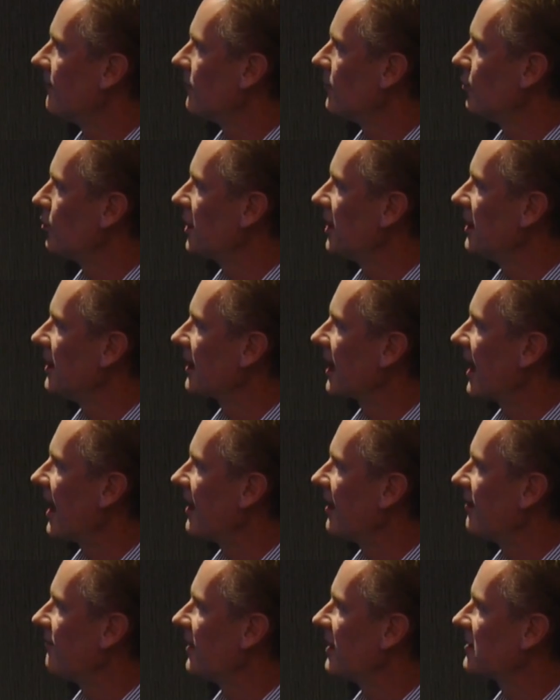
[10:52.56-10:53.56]
looking at
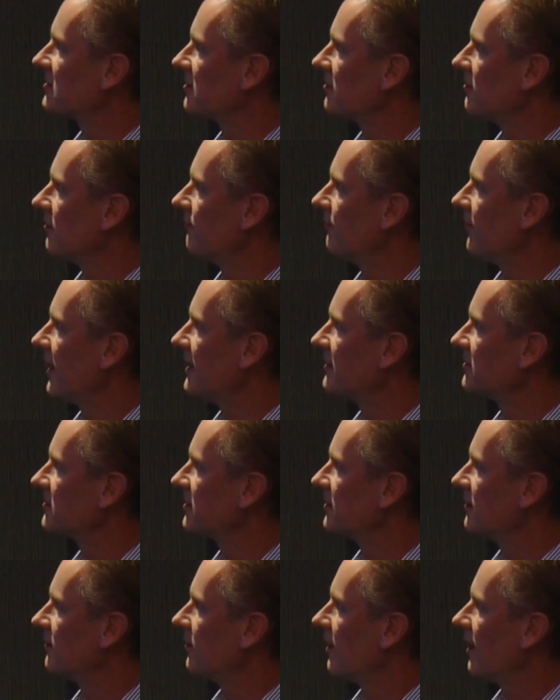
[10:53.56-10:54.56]
cardiovascular
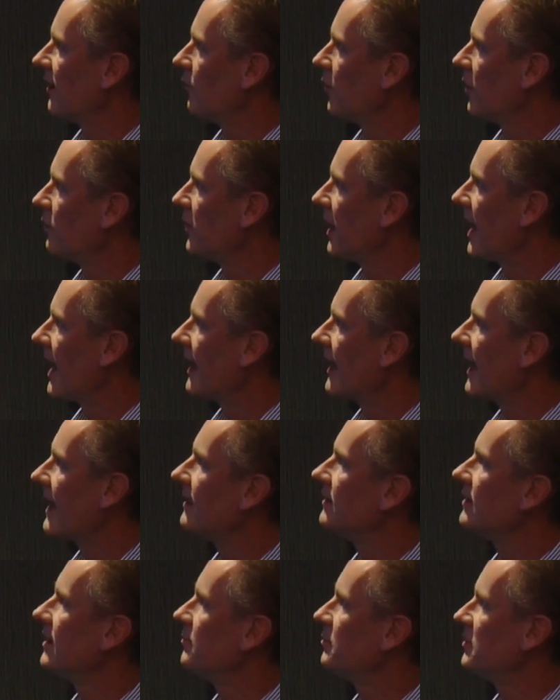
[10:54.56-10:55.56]
events, when we add
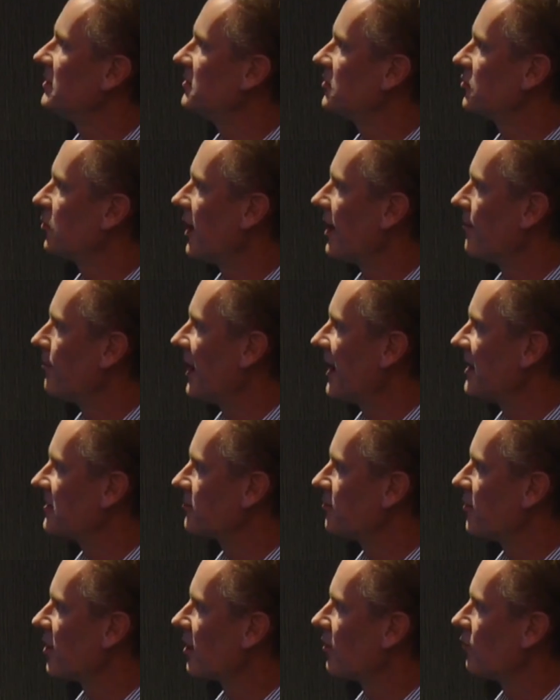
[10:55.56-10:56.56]
8 lipids to our base
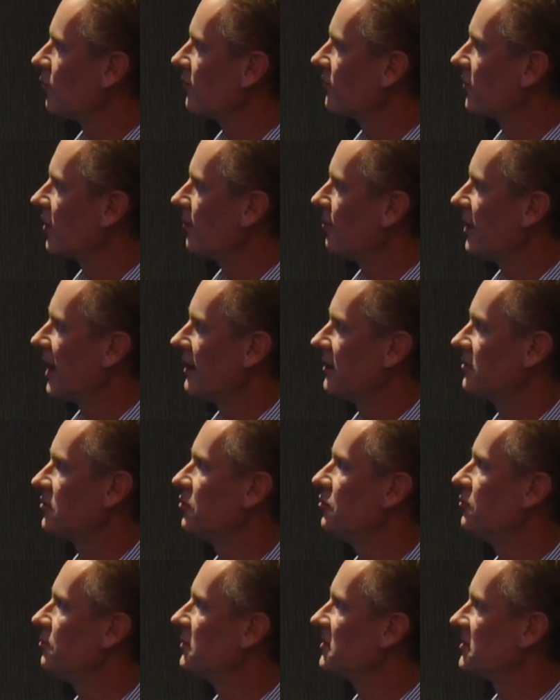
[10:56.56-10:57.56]
model, we've got about a
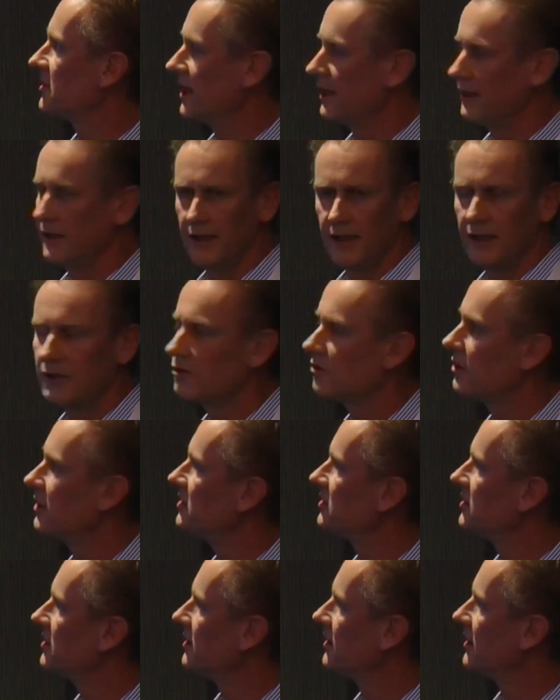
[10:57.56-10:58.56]
2%
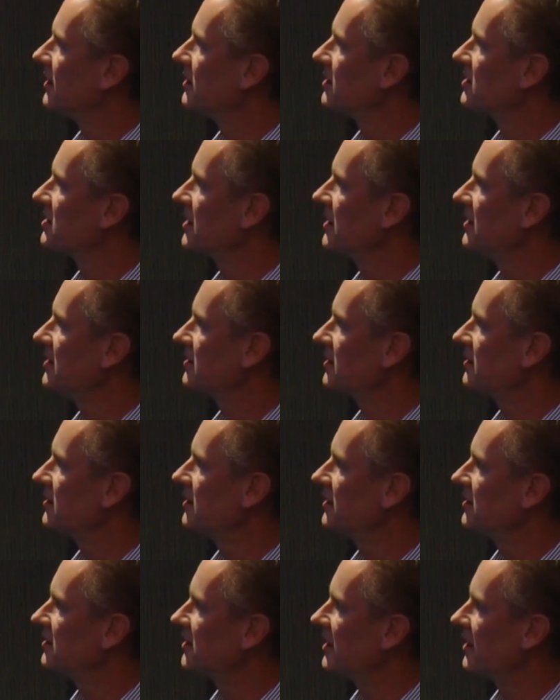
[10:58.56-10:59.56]
increase in the C
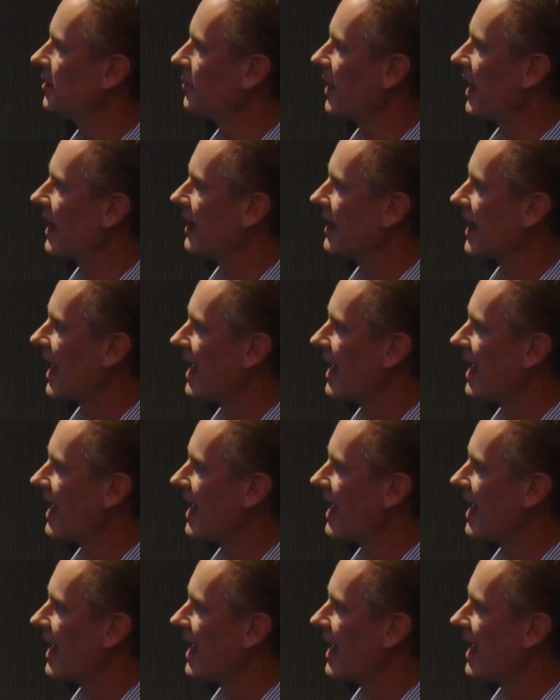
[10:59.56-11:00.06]
statistic, about an